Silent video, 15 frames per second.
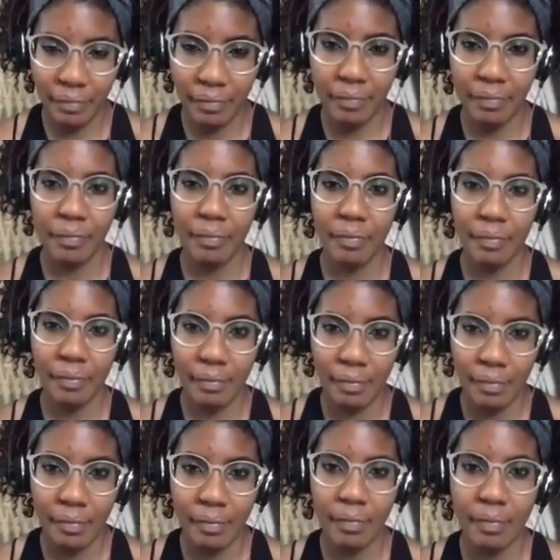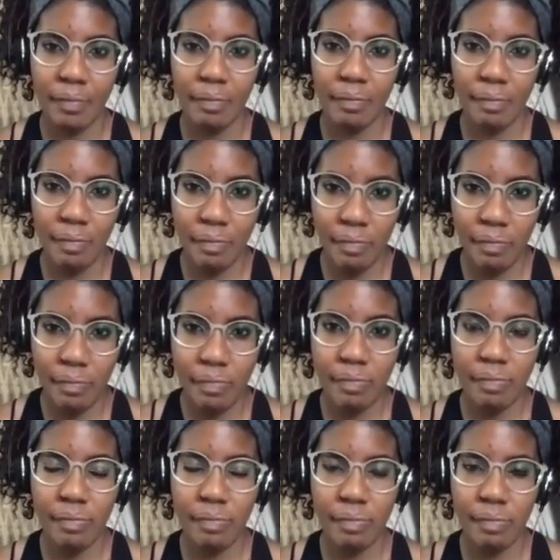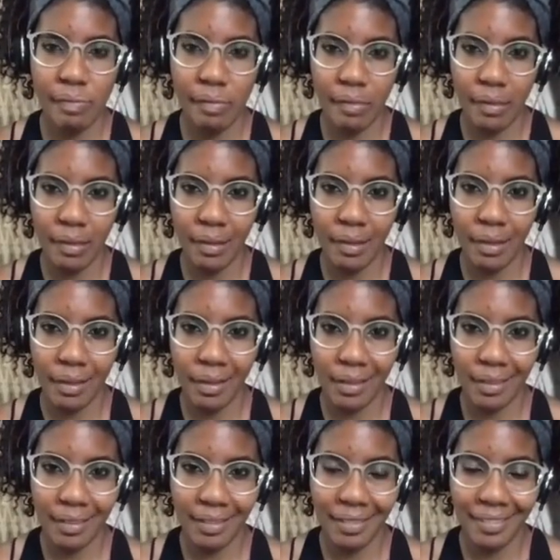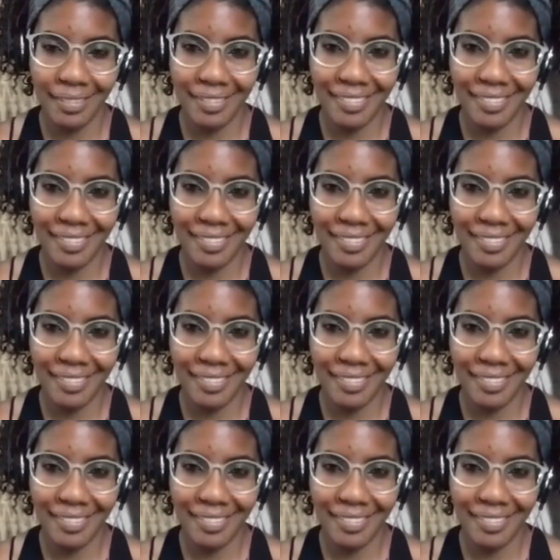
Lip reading: (silent)